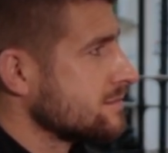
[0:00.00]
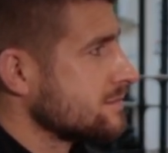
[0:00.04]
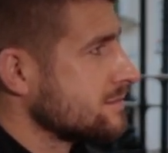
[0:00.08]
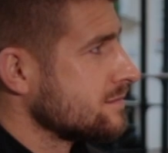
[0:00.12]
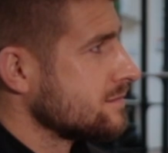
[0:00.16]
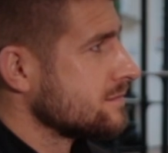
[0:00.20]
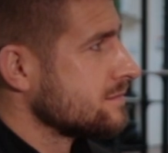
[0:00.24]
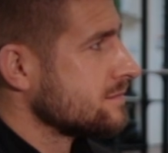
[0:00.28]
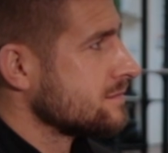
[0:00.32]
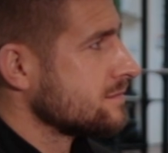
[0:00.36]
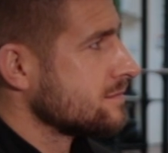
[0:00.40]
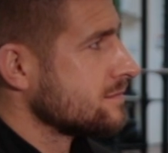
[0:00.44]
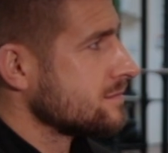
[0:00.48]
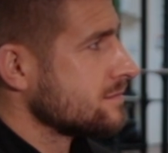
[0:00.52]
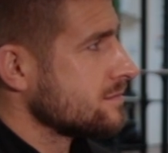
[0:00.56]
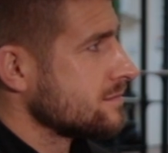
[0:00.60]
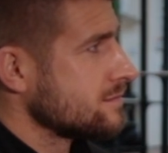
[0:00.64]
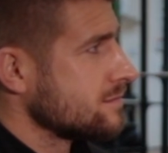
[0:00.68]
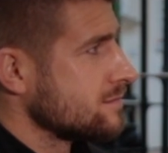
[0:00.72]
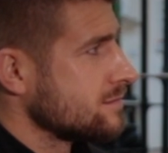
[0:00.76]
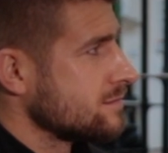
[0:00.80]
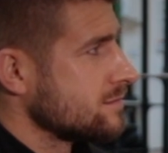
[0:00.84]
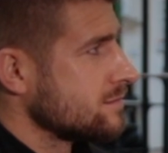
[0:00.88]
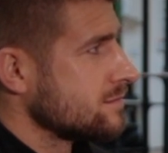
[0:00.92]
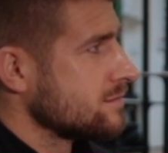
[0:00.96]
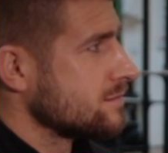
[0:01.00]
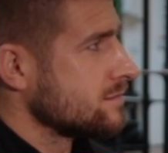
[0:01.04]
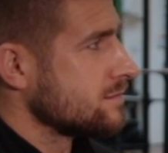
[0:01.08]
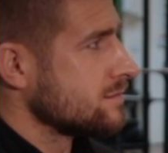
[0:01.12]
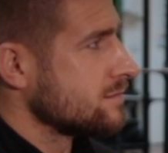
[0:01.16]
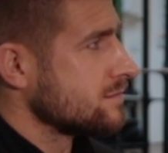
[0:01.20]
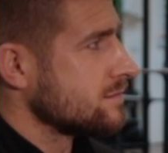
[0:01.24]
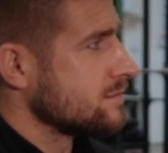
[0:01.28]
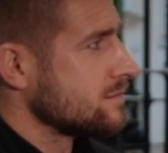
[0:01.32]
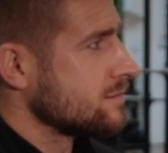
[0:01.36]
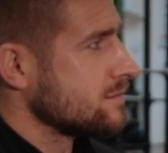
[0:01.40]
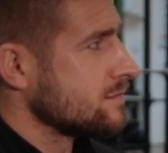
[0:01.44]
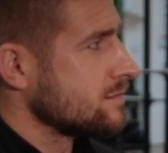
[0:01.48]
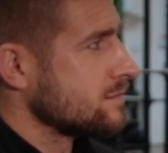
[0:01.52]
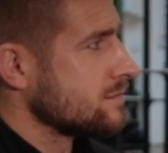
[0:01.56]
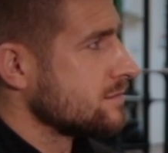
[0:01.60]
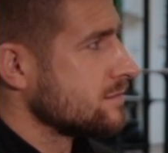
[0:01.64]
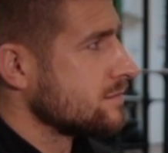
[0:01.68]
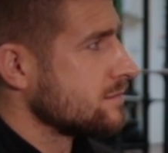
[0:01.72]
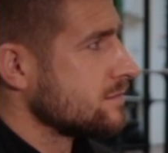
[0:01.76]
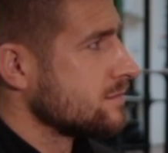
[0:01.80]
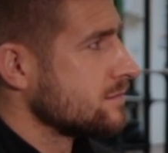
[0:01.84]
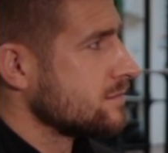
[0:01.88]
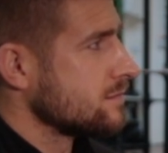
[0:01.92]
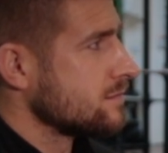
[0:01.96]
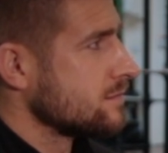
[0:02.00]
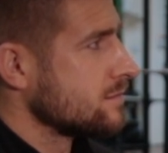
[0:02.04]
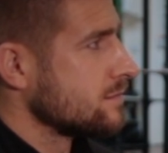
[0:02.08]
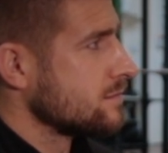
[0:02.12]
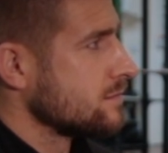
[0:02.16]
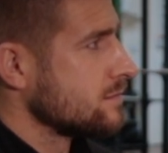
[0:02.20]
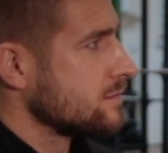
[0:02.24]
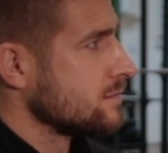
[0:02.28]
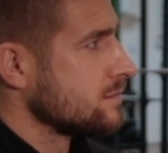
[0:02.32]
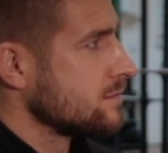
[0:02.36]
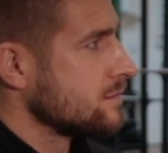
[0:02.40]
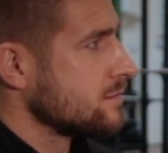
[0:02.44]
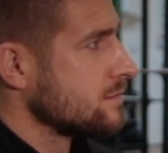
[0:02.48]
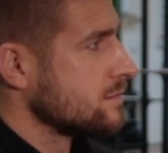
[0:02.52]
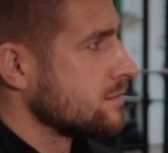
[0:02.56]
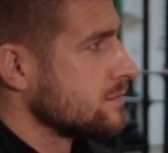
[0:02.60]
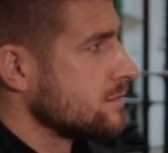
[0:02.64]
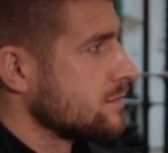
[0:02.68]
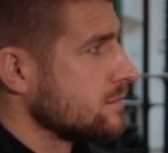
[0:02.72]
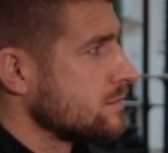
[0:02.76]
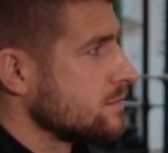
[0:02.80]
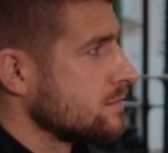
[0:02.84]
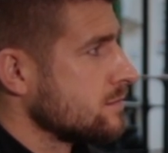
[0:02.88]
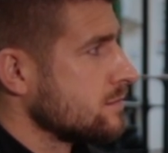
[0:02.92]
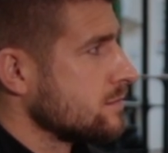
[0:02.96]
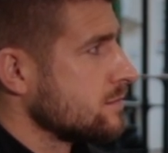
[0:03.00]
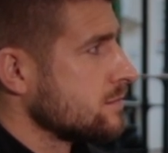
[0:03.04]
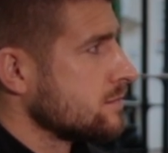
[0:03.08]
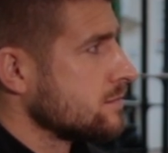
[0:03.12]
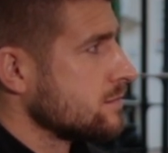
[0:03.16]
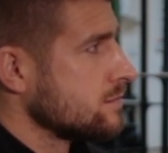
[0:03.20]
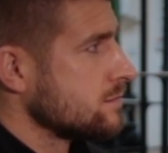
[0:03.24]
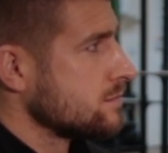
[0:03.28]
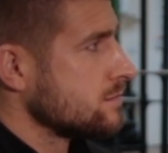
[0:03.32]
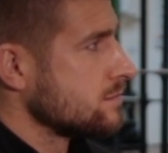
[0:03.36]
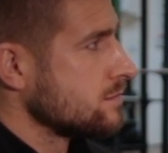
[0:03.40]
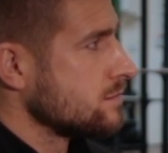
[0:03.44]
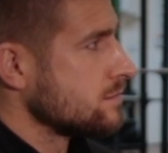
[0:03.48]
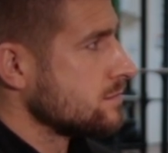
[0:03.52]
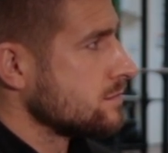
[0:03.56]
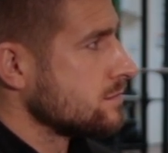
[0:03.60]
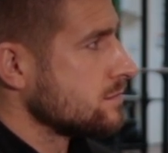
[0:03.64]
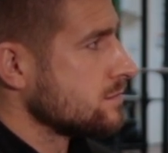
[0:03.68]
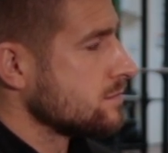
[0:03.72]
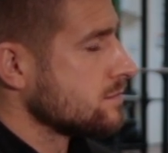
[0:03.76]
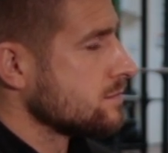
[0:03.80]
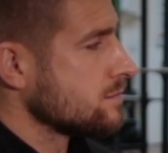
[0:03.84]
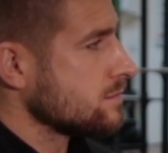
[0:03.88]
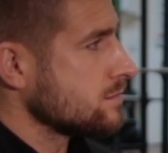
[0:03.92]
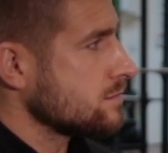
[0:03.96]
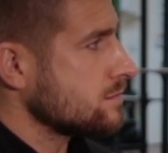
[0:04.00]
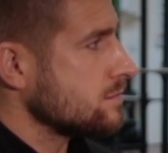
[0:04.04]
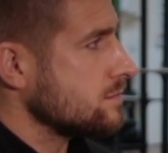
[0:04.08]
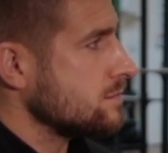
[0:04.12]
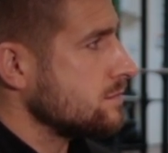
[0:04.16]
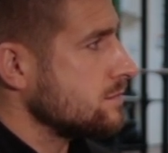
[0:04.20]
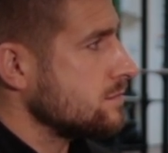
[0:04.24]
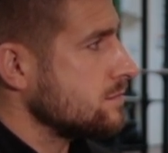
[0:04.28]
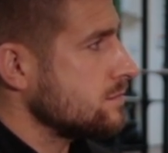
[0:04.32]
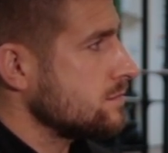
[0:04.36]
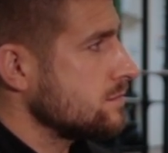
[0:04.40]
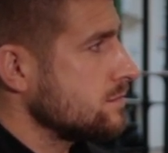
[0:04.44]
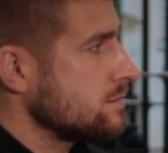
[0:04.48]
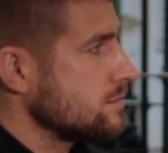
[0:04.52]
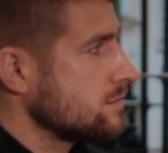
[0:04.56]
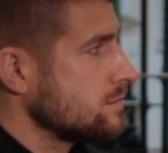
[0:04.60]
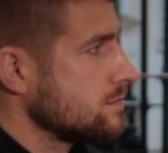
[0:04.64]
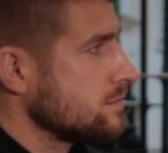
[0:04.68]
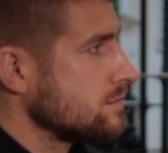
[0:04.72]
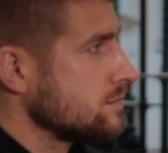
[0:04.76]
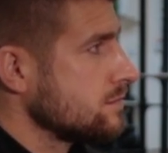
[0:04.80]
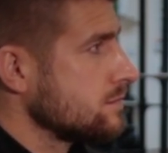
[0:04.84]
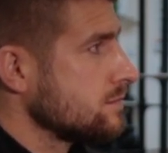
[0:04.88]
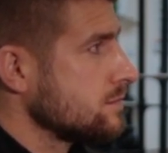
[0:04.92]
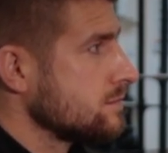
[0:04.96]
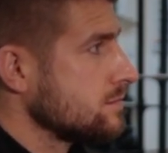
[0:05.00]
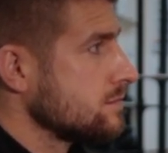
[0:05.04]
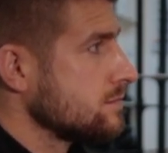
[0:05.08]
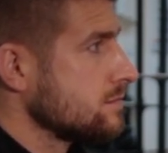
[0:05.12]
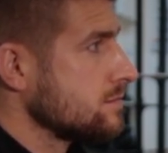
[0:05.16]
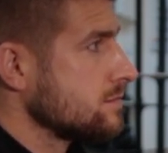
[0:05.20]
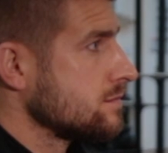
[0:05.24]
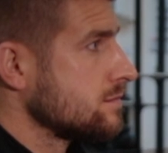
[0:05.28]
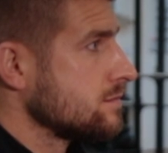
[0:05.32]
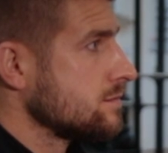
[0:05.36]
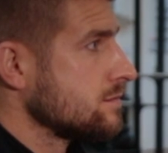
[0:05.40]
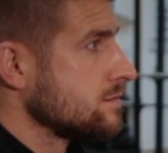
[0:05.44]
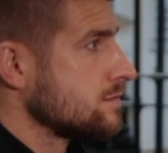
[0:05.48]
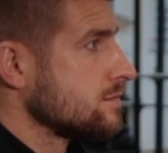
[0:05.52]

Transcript: (silent)